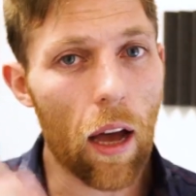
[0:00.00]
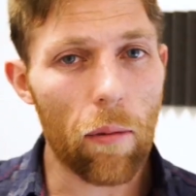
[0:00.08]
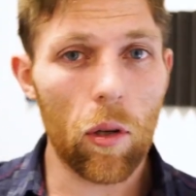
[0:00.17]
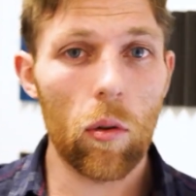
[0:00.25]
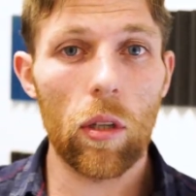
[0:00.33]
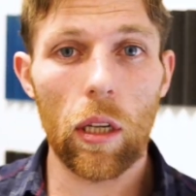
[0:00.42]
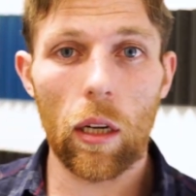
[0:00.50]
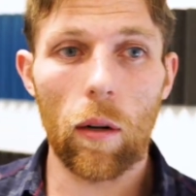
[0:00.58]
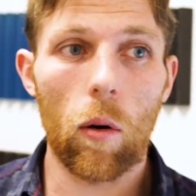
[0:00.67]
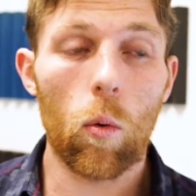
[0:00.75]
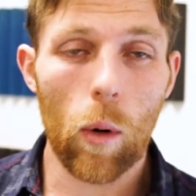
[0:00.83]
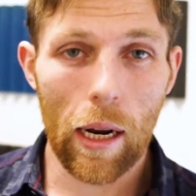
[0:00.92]
I'm
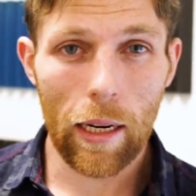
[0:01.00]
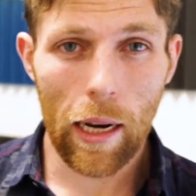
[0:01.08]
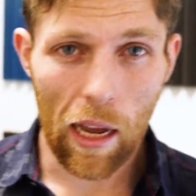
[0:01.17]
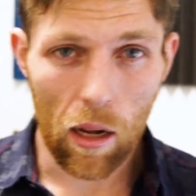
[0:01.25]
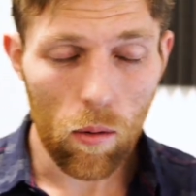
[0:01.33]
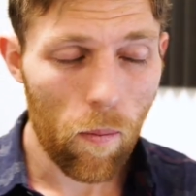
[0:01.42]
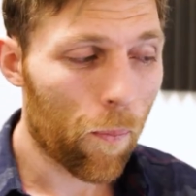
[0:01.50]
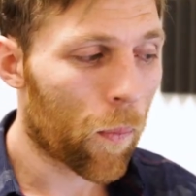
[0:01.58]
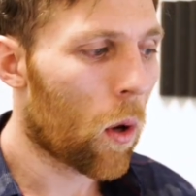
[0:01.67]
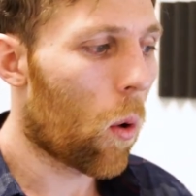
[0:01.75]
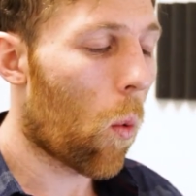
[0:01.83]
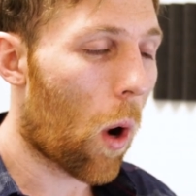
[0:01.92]
using right now
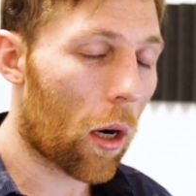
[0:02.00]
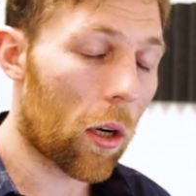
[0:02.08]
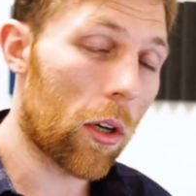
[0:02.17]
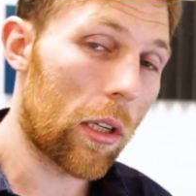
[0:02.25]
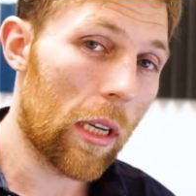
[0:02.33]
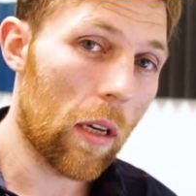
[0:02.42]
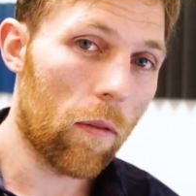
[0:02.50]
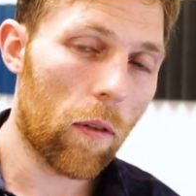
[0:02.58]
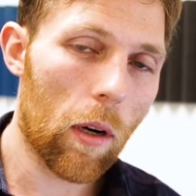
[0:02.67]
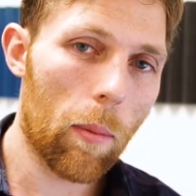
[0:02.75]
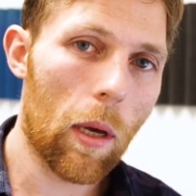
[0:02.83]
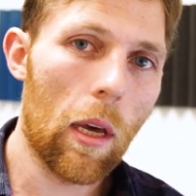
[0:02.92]
Walker Safe
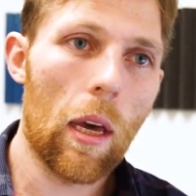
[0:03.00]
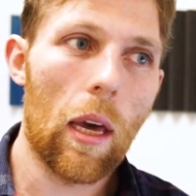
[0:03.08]
Grip,